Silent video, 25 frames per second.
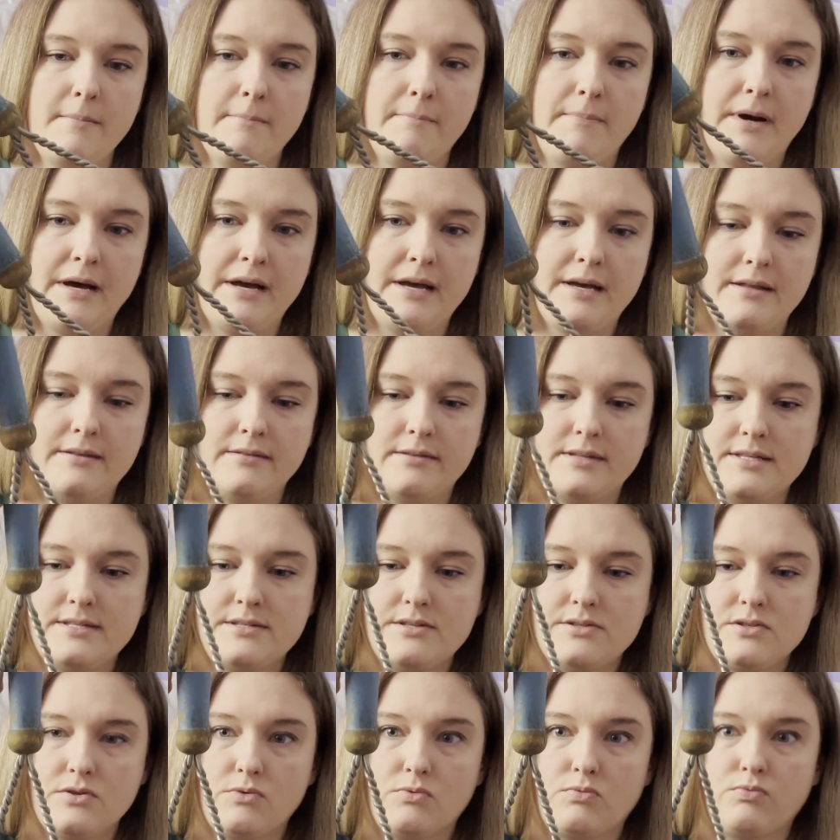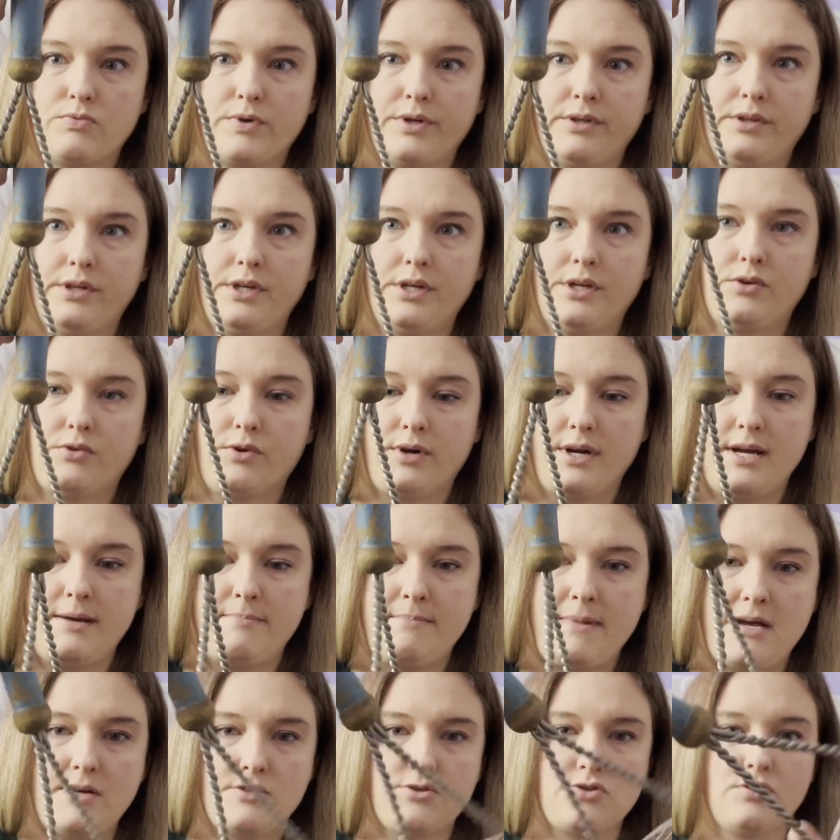but this is a really great
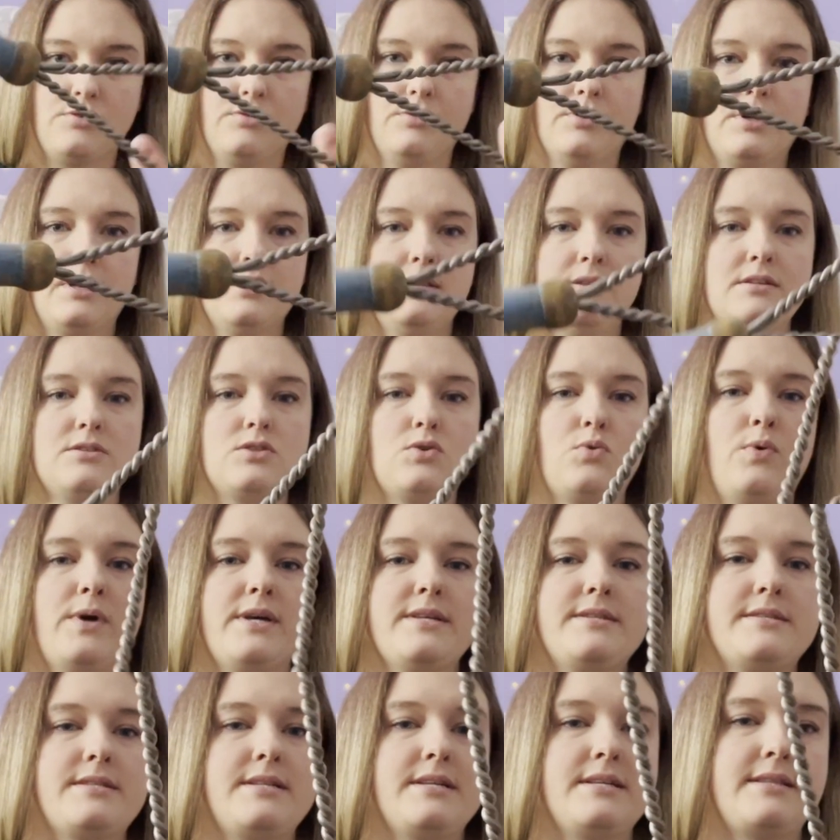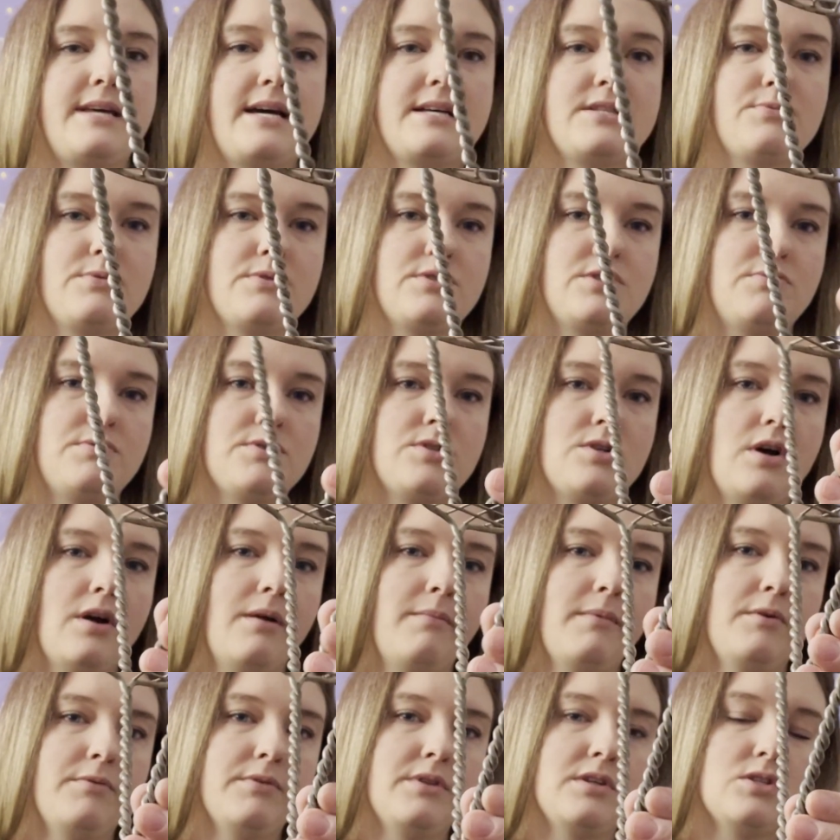masher. Look at the twisted, that's what she was
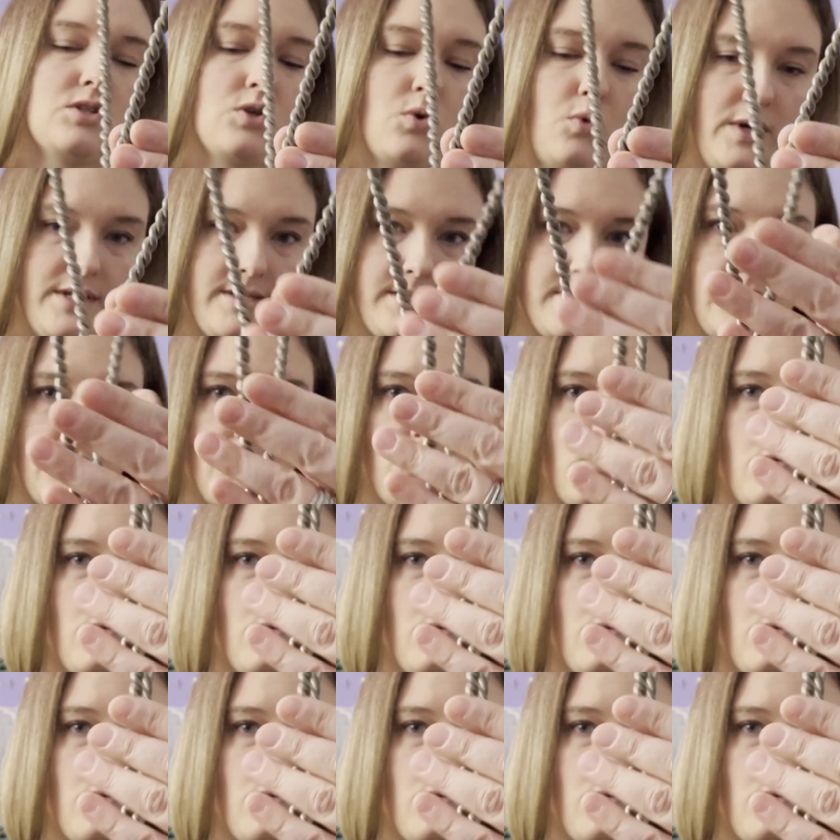talking about with the twisted